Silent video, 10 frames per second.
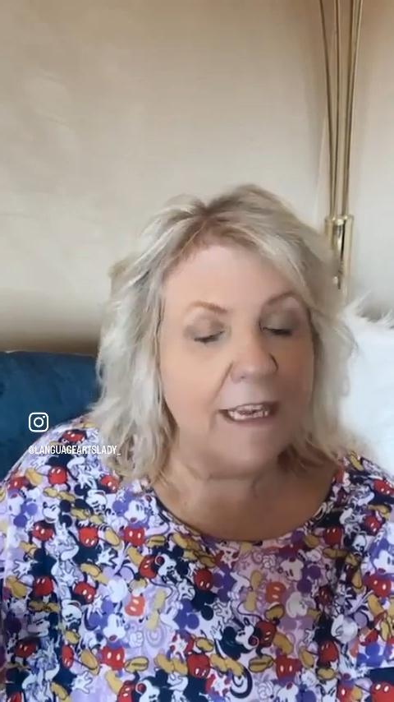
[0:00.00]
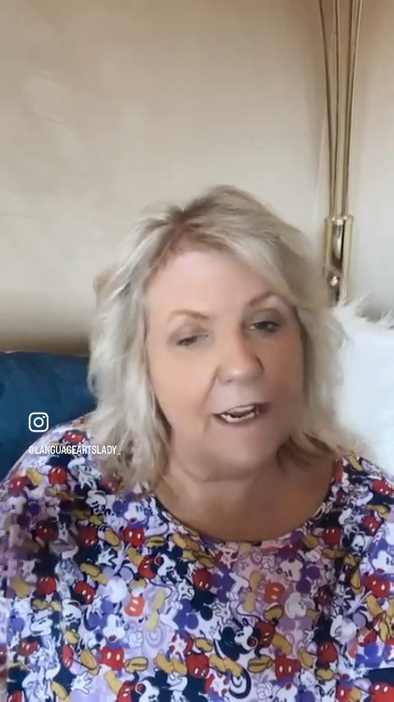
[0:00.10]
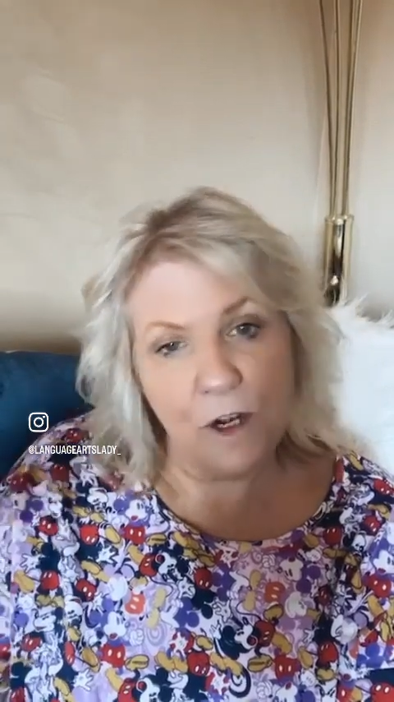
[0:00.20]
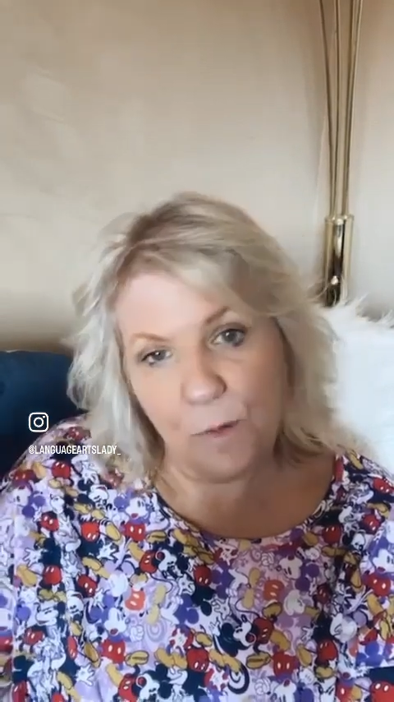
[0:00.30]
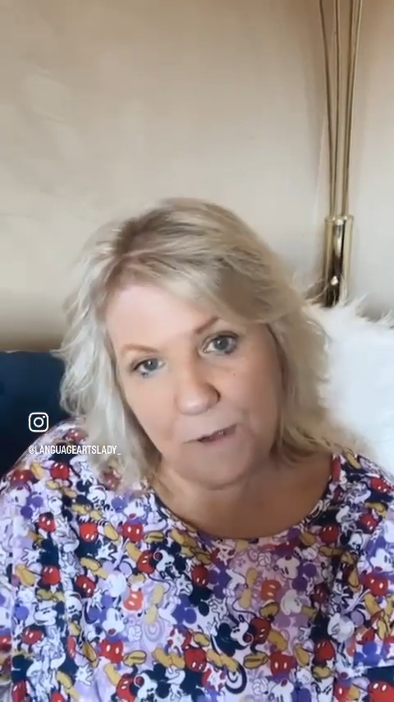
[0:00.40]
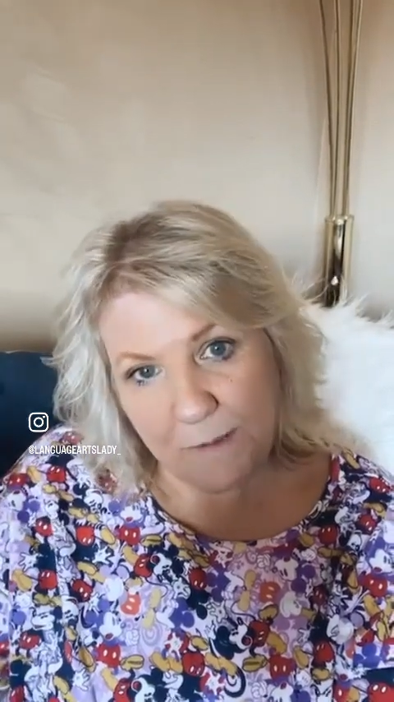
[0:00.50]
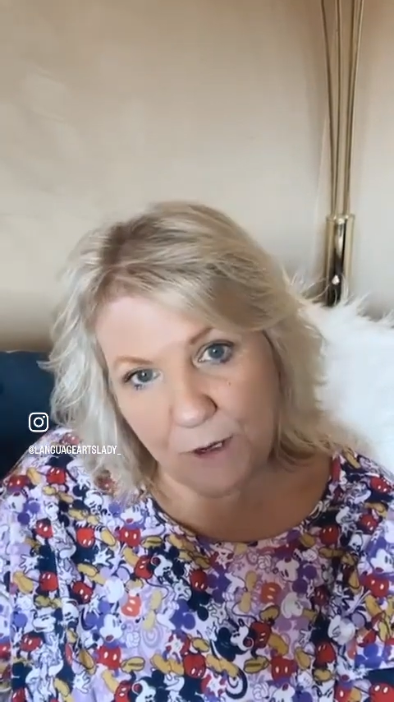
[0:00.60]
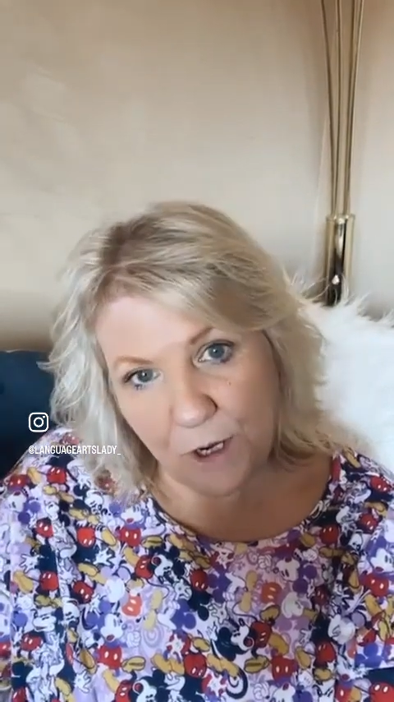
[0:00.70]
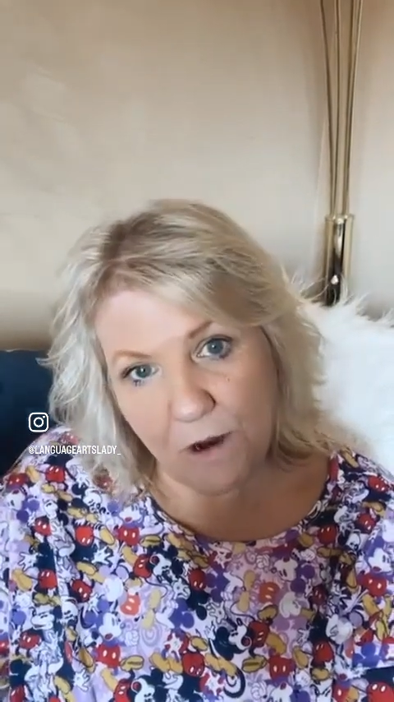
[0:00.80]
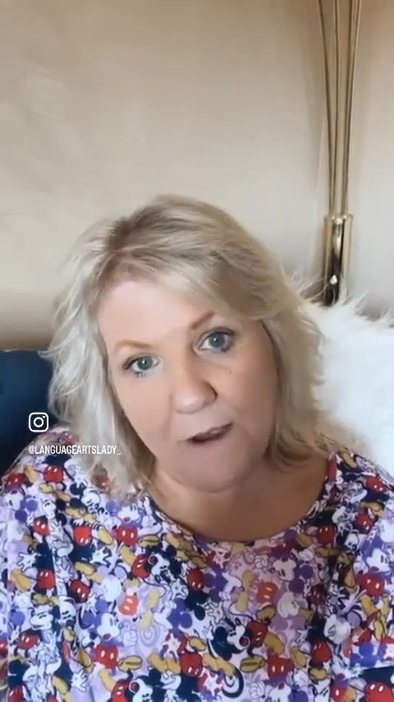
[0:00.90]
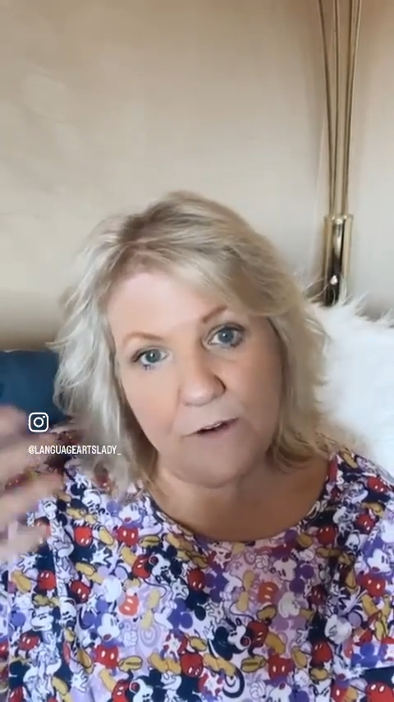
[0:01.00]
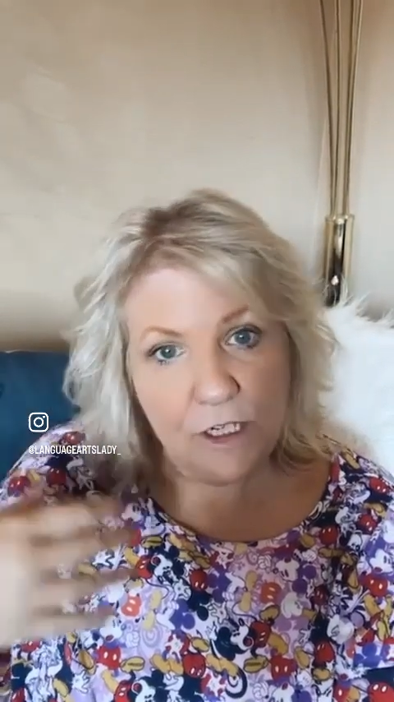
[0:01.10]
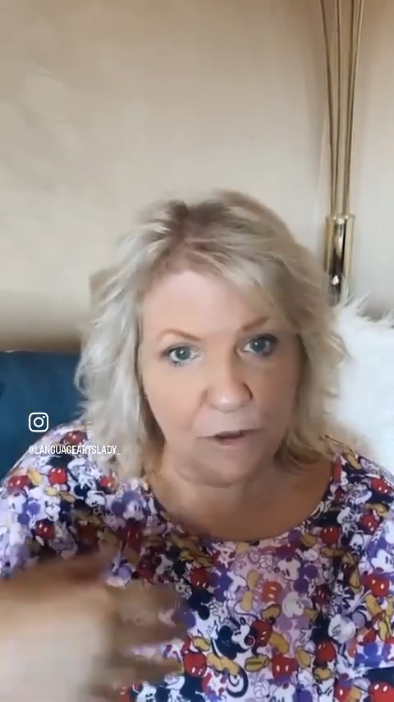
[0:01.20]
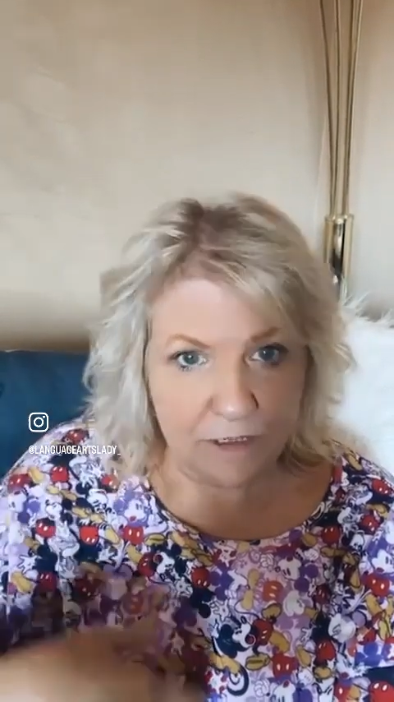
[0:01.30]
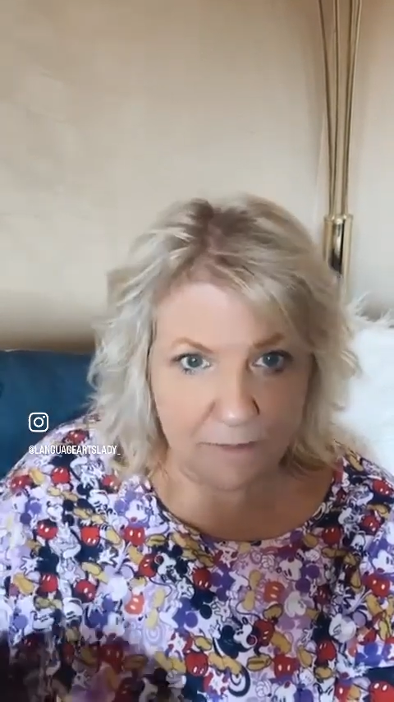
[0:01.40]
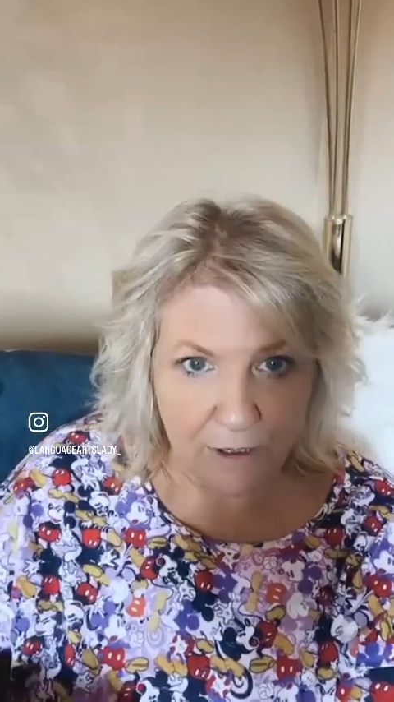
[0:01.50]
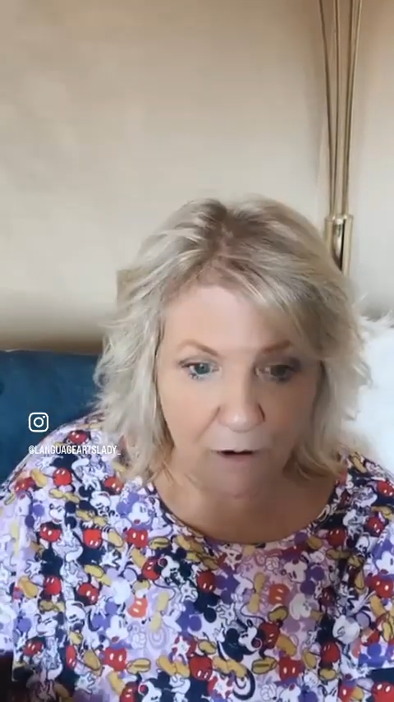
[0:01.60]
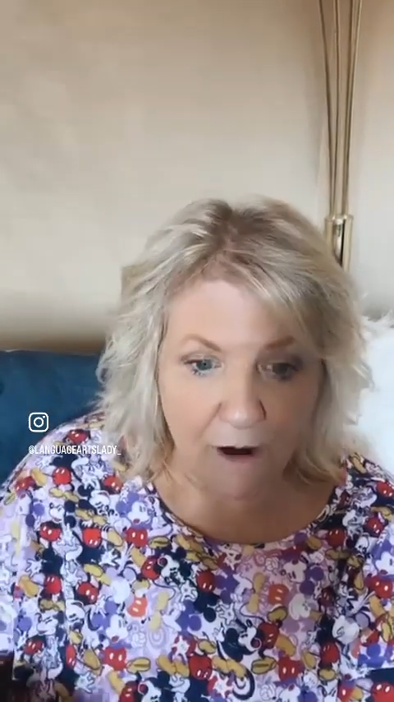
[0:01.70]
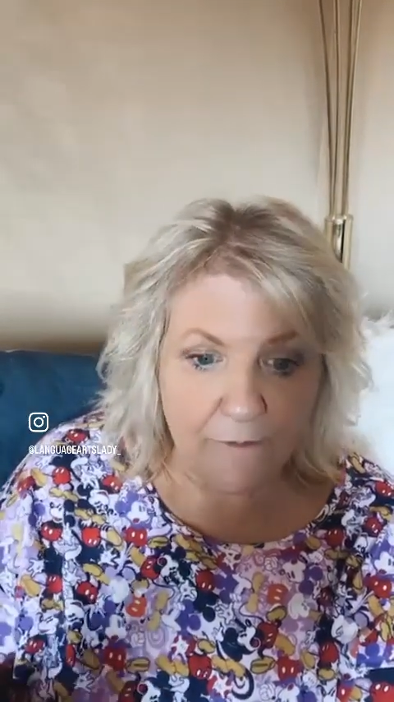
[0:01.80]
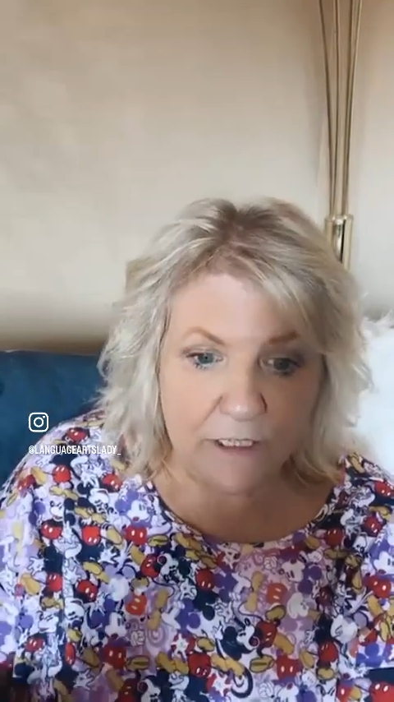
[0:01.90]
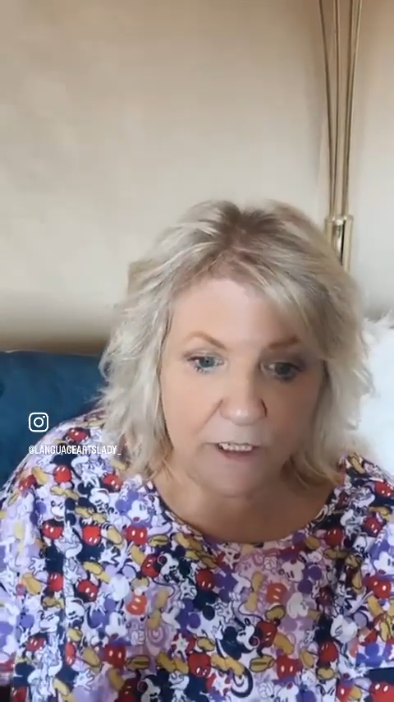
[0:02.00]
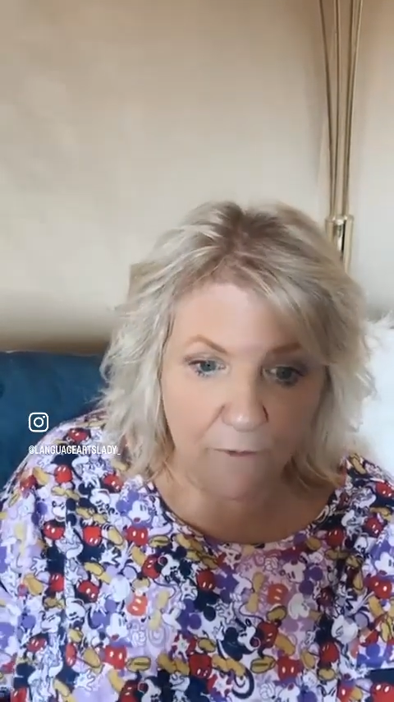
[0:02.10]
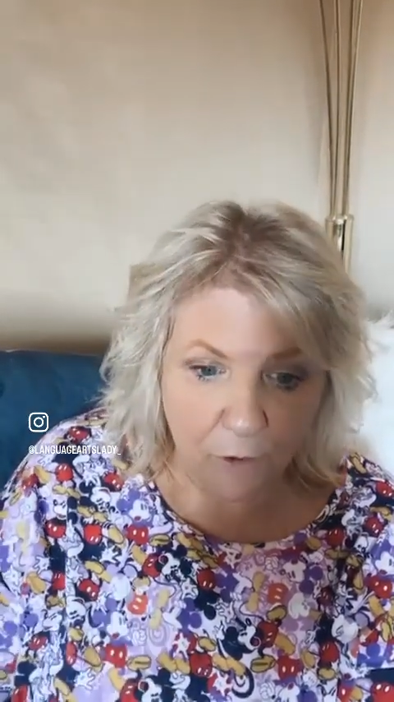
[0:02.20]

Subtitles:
They add an opening paragraph and a closing paragraph and so